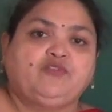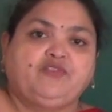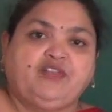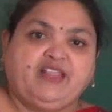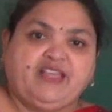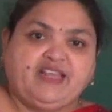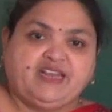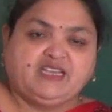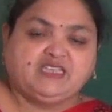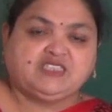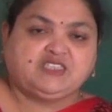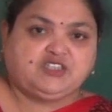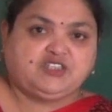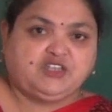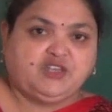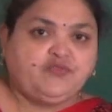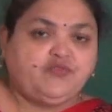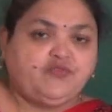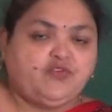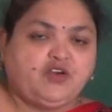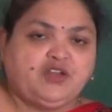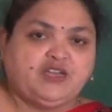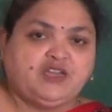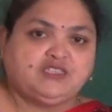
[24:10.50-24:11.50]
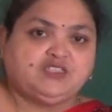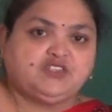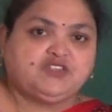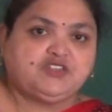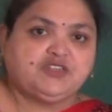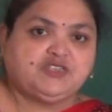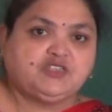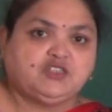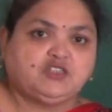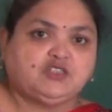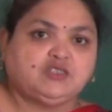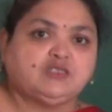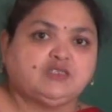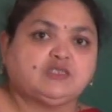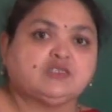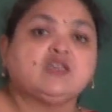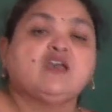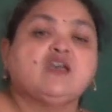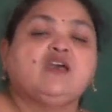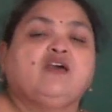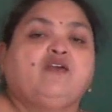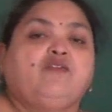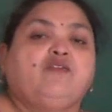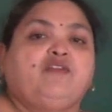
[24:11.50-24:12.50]
there is
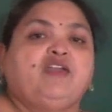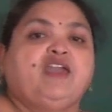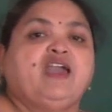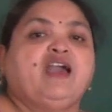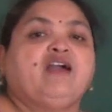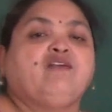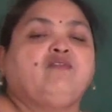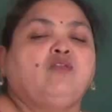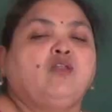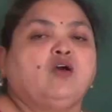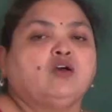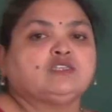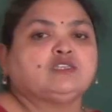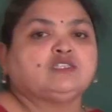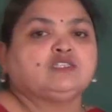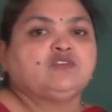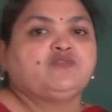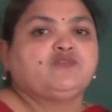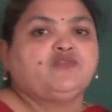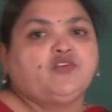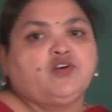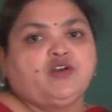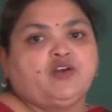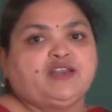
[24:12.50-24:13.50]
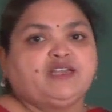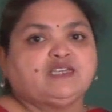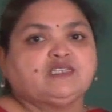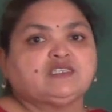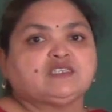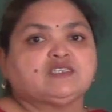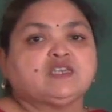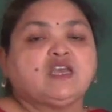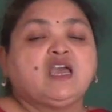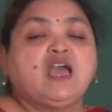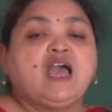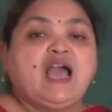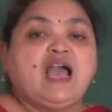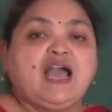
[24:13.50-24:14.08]
deforestations, we have lost the forest.